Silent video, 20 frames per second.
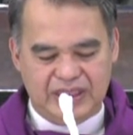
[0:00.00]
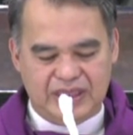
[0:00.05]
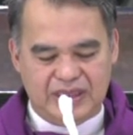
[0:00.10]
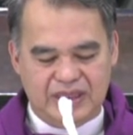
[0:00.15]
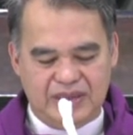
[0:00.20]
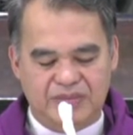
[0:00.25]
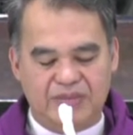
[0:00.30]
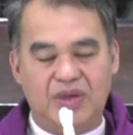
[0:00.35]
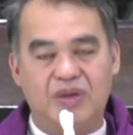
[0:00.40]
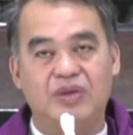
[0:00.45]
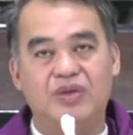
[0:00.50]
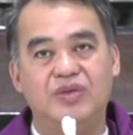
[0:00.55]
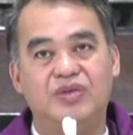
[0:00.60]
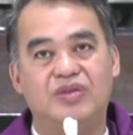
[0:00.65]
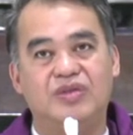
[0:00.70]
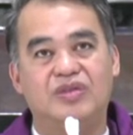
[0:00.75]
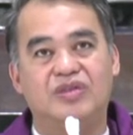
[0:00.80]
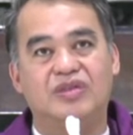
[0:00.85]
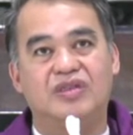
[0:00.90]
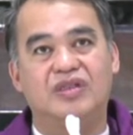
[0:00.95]
that the
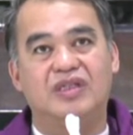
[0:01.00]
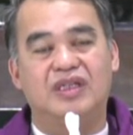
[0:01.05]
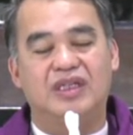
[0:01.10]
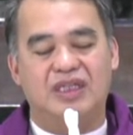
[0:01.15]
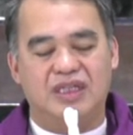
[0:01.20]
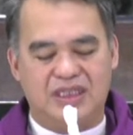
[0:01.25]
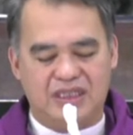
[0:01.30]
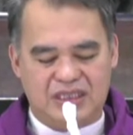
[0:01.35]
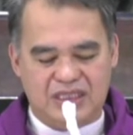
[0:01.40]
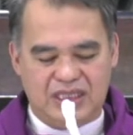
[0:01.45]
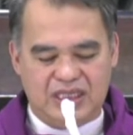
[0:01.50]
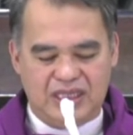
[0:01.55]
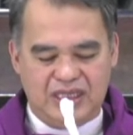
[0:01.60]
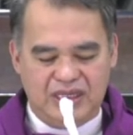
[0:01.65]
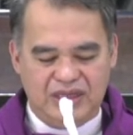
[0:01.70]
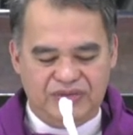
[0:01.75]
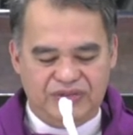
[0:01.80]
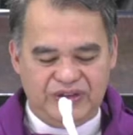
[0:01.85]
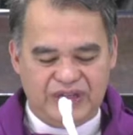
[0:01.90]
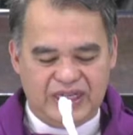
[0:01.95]
most
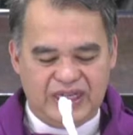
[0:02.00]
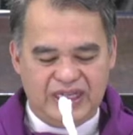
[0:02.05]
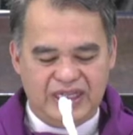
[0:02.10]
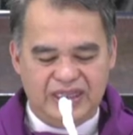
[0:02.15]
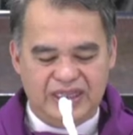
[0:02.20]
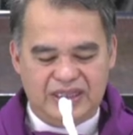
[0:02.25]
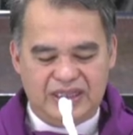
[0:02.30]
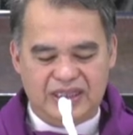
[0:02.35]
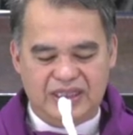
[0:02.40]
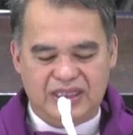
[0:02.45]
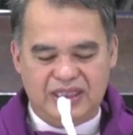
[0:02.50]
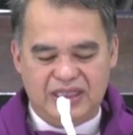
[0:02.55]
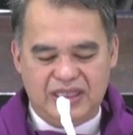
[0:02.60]
significant